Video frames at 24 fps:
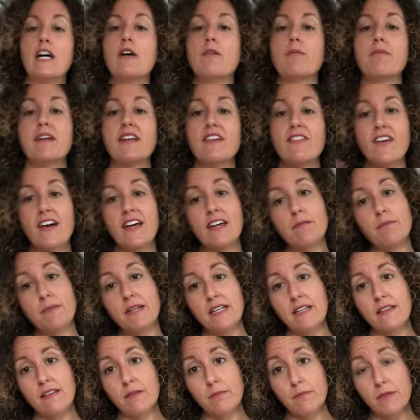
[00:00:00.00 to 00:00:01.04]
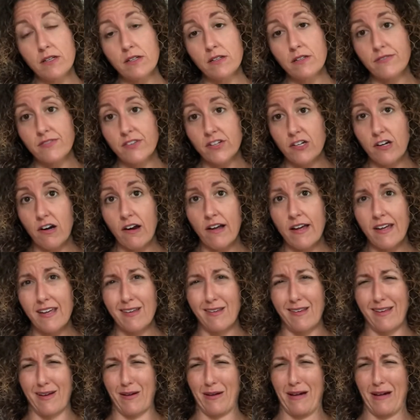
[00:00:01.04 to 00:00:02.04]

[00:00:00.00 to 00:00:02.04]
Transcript: But if I had been in the middle of the crying and like,